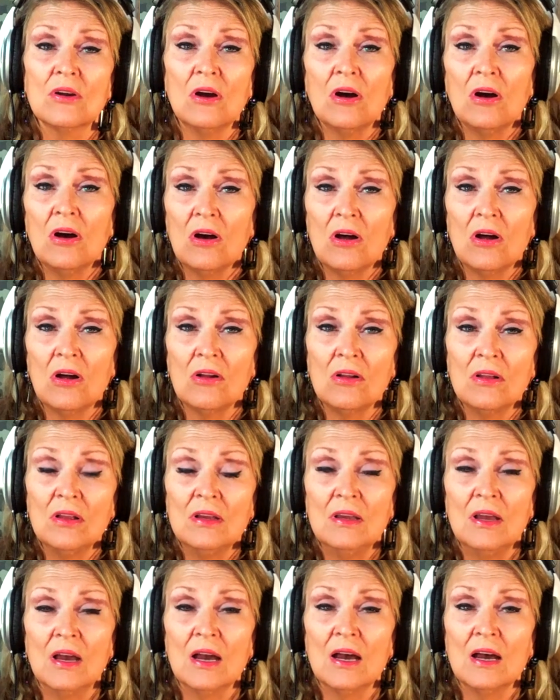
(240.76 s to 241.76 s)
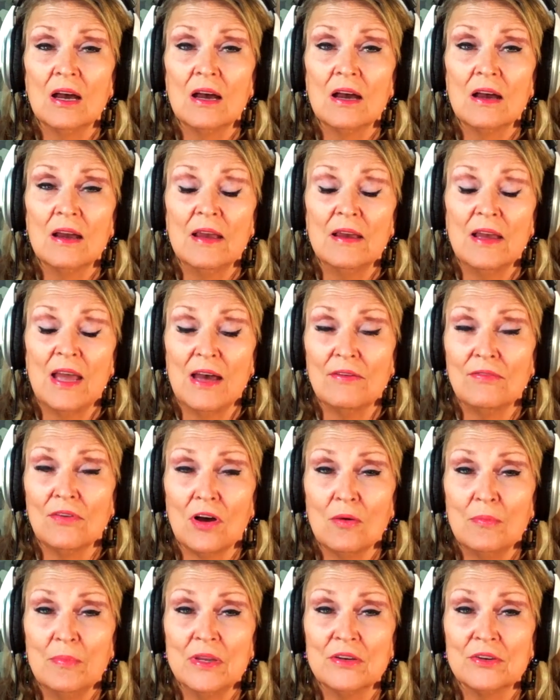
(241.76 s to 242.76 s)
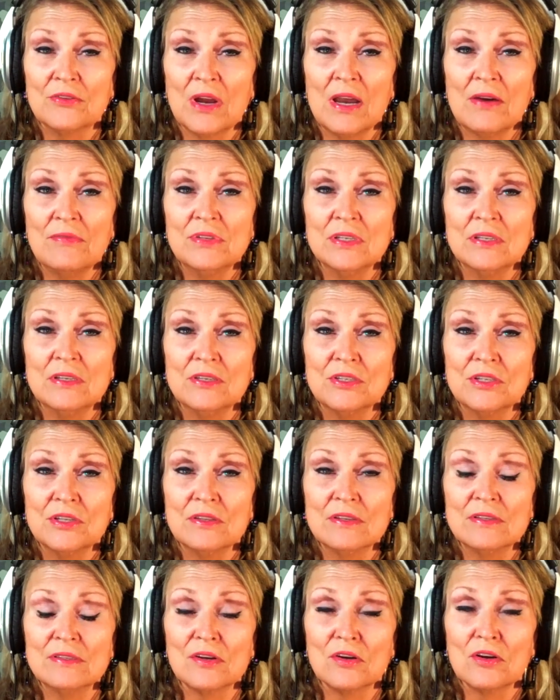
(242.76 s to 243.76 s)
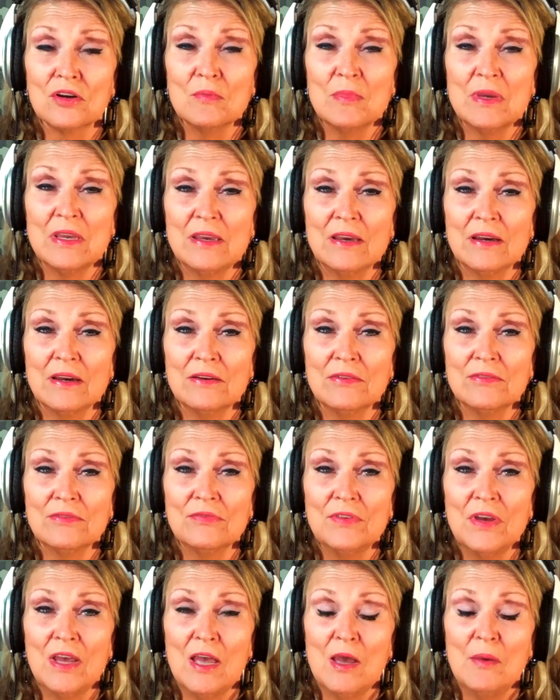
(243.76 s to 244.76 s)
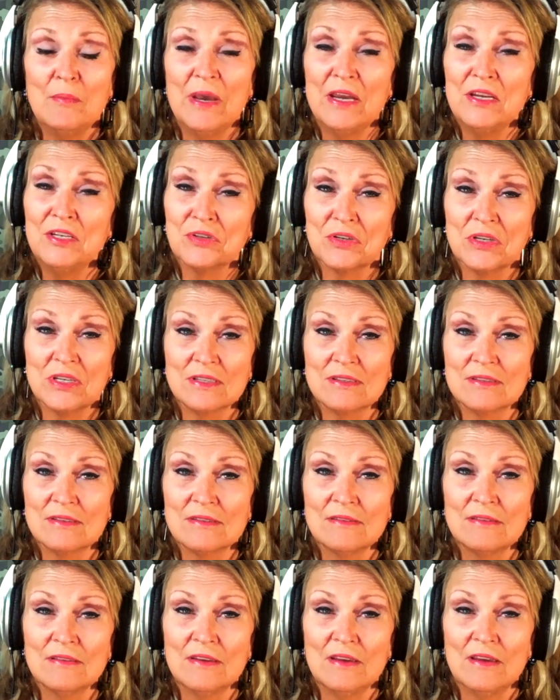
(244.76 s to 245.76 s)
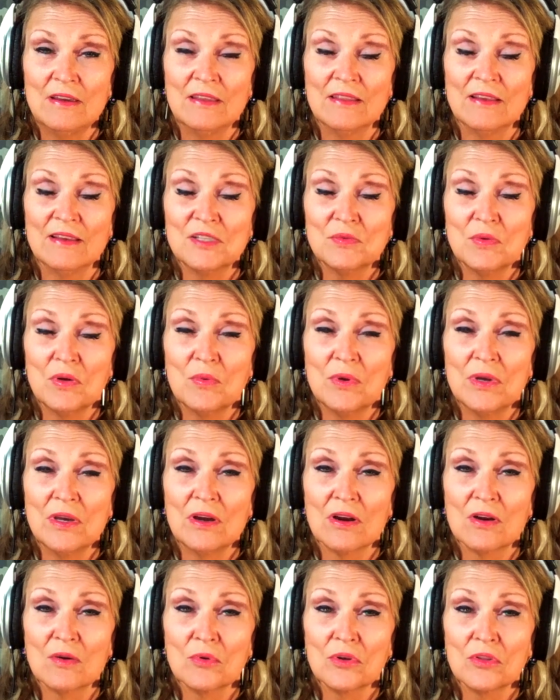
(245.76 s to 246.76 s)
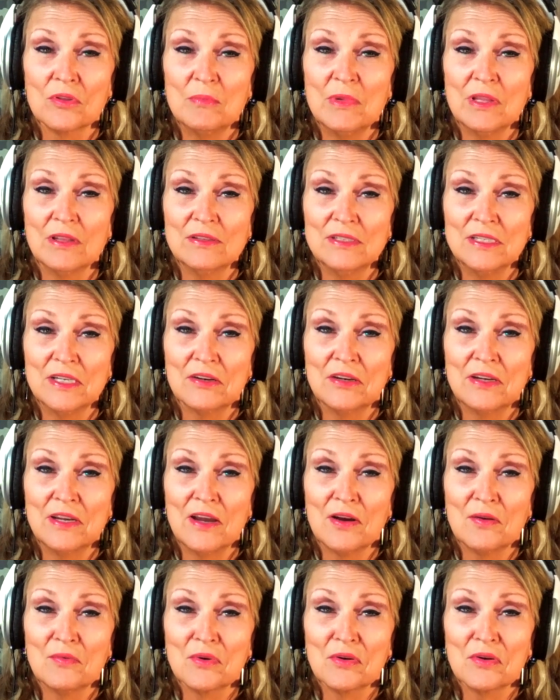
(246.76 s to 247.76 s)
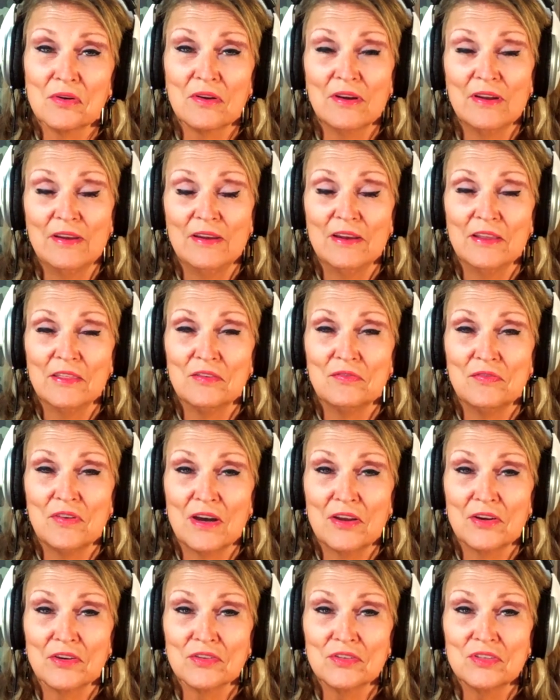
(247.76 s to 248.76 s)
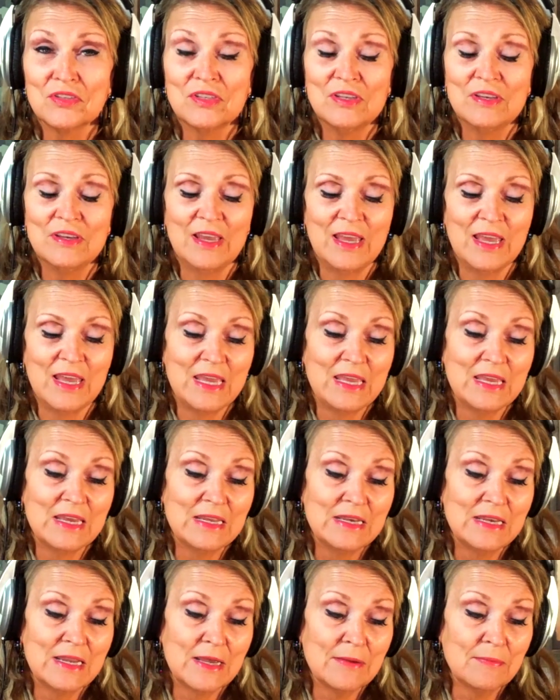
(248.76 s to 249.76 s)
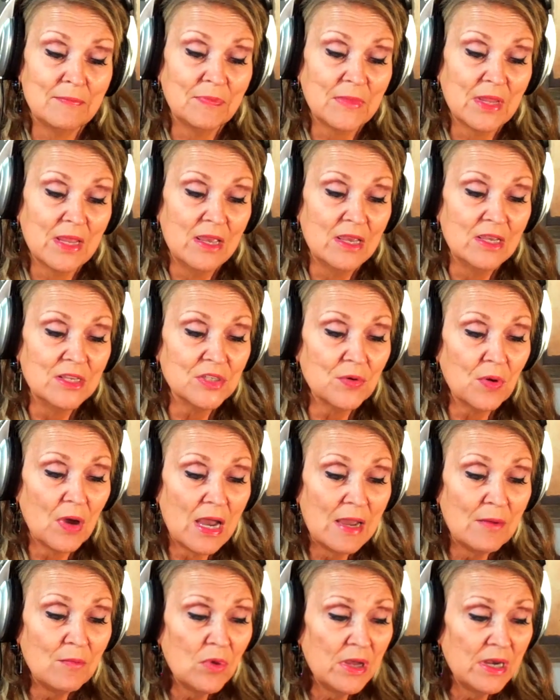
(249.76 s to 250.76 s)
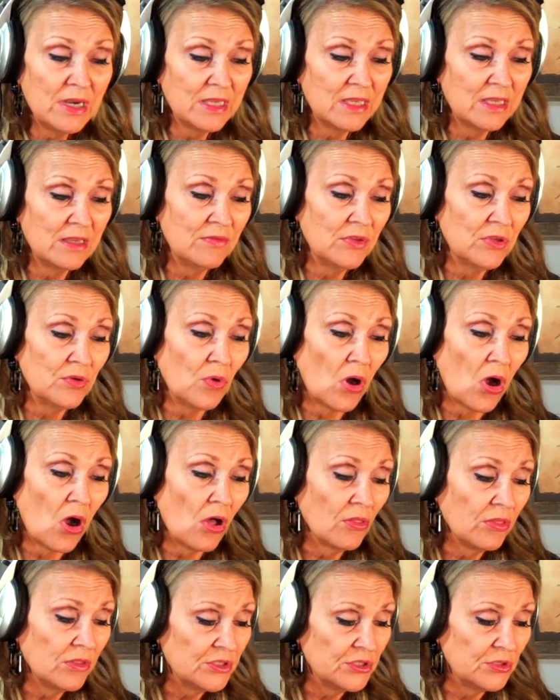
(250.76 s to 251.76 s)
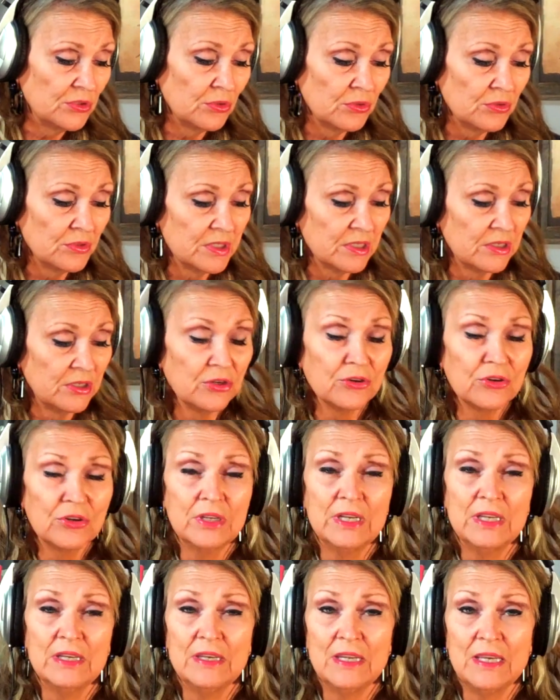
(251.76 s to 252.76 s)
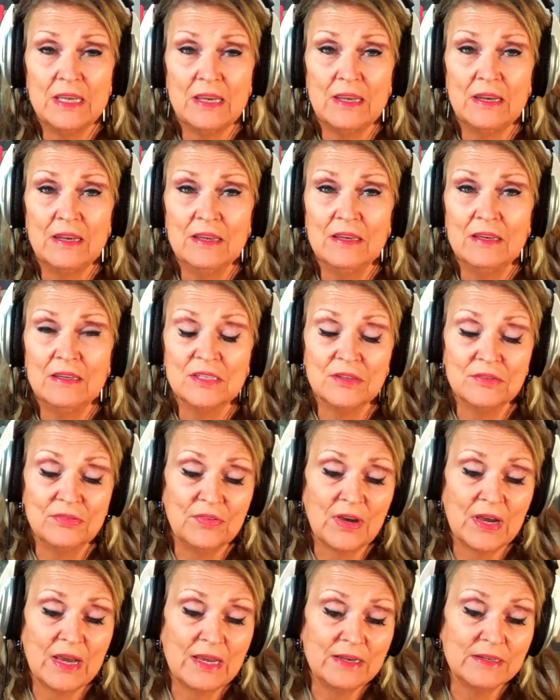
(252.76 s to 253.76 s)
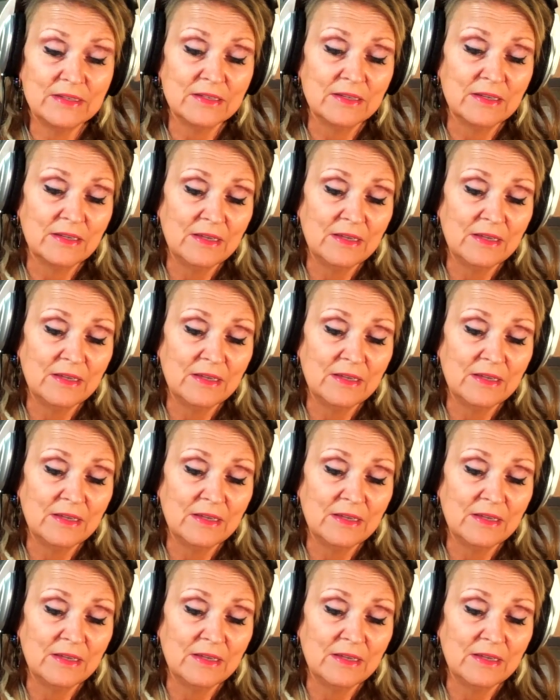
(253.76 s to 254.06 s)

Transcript: all have all been drafted into this army of patriots. That's what we are. We're the military now. We're the fighters. And so I'm going to give you all the tools that you're going to need to fight